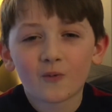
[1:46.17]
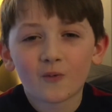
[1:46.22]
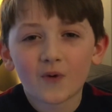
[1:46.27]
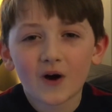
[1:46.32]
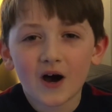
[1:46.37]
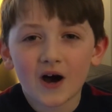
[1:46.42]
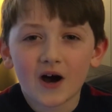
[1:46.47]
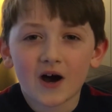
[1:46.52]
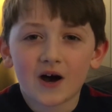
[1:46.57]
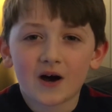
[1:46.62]

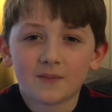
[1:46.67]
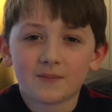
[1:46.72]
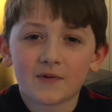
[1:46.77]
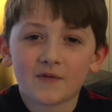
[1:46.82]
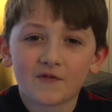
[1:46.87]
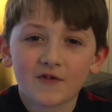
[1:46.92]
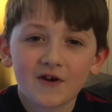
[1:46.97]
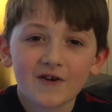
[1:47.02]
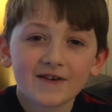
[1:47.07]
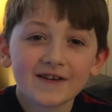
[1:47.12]
a
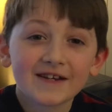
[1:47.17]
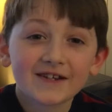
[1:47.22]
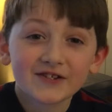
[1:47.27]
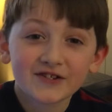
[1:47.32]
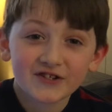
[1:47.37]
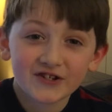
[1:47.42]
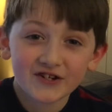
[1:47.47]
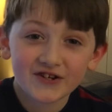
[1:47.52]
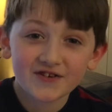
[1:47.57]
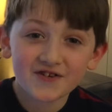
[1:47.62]

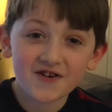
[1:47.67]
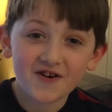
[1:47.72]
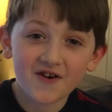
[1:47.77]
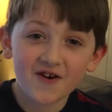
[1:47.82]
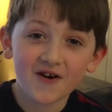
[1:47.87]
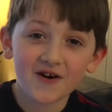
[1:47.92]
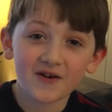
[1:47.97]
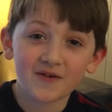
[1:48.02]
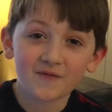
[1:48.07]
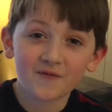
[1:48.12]
variation
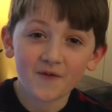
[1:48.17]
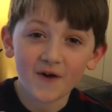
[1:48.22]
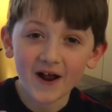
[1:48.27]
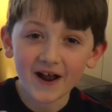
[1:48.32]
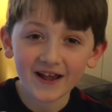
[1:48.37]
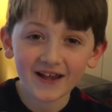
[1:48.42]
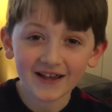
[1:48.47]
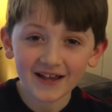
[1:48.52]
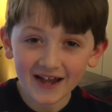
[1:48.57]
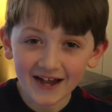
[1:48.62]
on
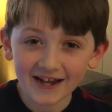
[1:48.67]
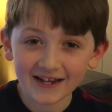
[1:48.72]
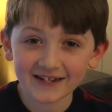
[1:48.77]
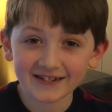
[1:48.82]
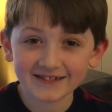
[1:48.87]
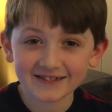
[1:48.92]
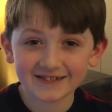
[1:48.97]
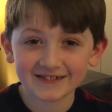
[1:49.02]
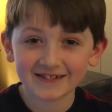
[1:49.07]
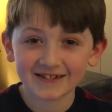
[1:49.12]
frying
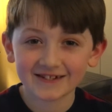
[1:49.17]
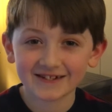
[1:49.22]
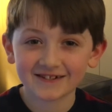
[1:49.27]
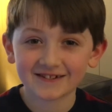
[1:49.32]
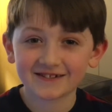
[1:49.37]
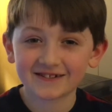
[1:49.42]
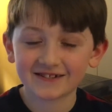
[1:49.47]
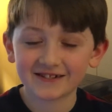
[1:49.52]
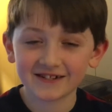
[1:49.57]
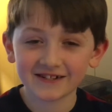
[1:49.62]
ice
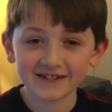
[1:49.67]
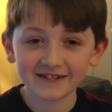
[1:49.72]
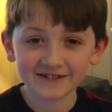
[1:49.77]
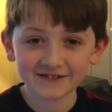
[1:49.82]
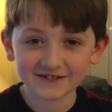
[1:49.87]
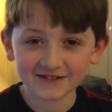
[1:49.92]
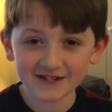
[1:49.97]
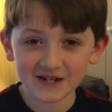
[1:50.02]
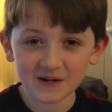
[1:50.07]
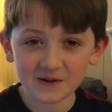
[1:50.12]
to each
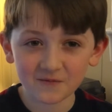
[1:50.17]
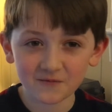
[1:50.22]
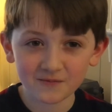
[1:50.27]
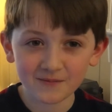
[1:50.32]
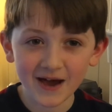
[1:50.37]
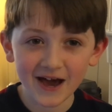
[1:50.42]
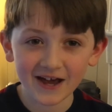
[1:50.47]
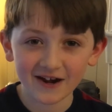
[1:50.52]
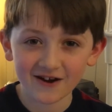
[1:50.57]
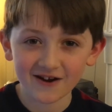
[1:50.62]
state of
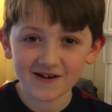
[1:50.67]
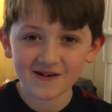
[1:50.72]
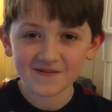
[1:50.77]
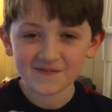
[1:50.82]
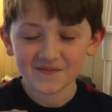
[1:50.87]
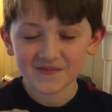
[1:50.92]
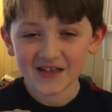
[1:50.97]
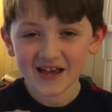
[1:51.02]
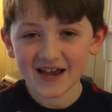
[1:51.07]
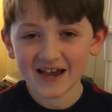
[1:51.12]
matter,
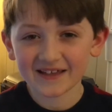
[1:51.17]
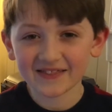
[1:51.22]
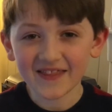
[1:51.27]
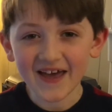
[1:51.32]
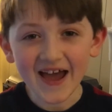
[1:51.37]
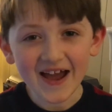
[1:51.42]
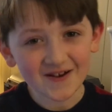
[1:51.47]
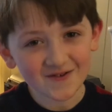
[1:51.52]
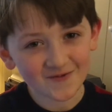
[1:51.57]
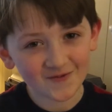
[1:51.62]
and
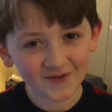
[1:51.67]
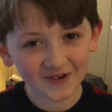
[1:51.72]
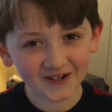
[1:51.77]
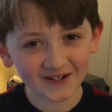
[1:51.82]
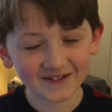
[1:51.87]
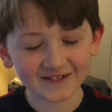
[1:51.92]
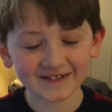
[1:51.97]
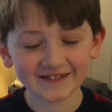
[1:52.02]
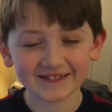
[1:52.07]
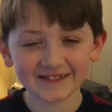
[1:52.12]
that
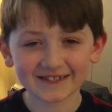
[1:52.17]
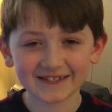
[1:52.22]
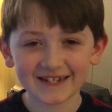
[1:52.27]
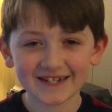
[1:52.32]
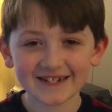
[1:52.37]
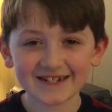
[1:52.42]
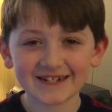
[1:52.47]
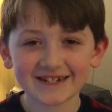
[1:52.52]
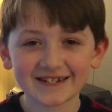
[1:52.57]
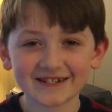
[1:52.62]
was
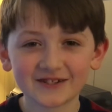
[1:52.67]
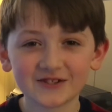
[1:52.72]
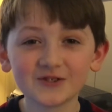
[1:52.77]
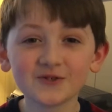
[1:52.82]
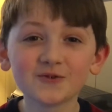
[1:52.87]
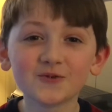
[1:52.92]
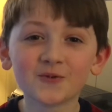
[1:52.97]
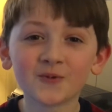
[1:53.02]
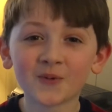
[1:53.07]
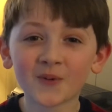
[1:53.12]

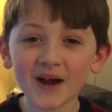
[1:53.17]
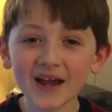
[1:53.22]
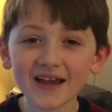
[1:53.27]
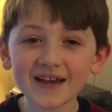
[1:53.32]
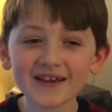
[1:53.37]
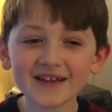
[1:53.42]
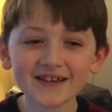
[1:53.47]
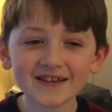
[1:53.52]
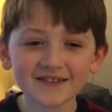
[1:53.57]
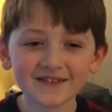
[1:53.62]
to
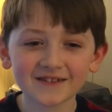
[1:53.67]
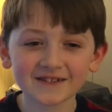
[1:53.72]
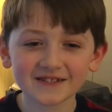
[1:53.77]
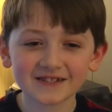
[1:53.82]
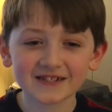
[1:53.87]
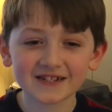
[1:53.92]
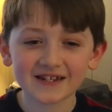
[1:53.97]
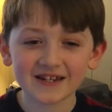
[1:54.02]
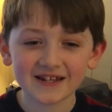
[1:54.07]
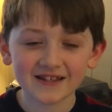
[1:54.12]
weigh the
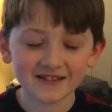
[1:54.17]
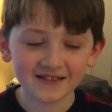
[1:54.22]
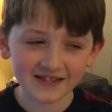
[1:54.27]
state.